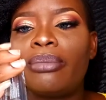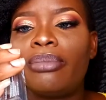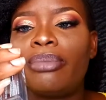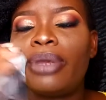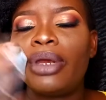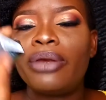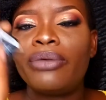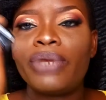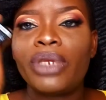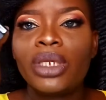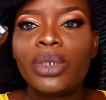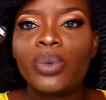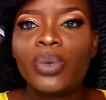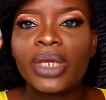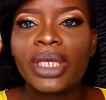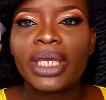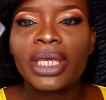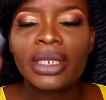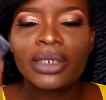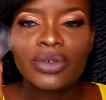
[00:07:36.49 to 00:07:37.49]
berry
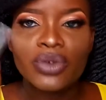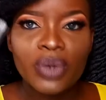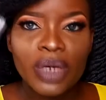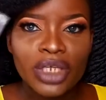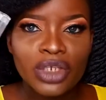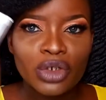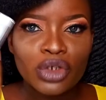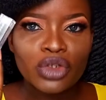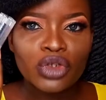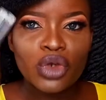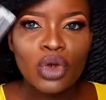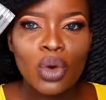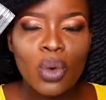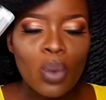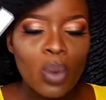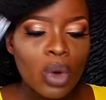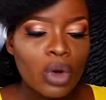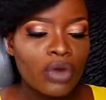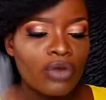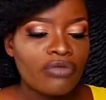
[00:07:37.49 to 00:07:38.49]
wicked so i just got
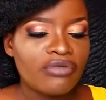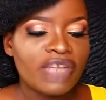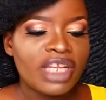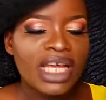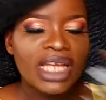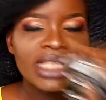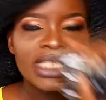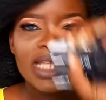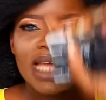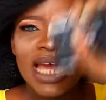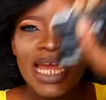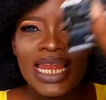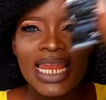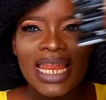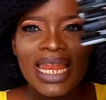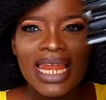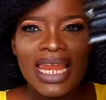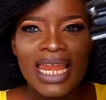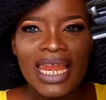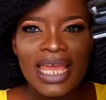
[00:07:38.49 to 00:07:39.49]
one of that and
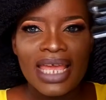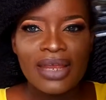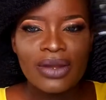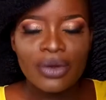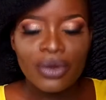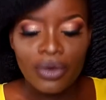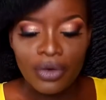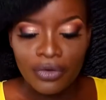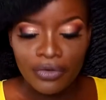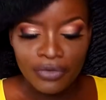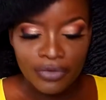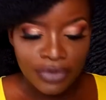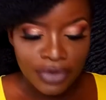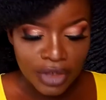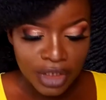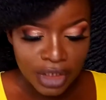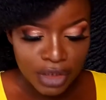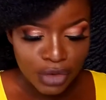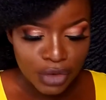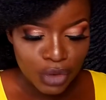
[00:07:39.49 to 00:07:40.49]
nine of
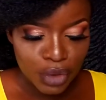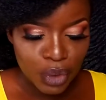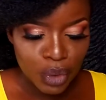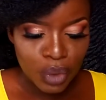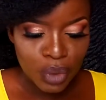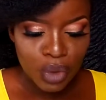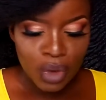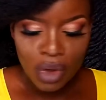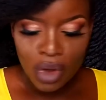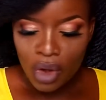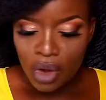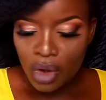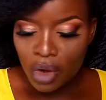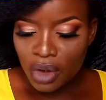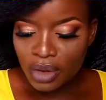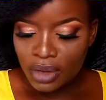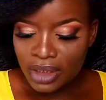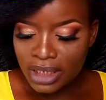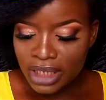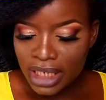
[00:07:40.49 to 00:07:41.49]
this so
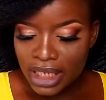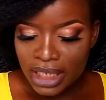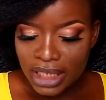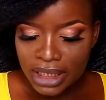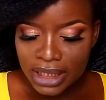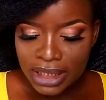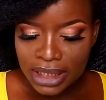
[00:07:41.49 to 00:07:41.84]
altogether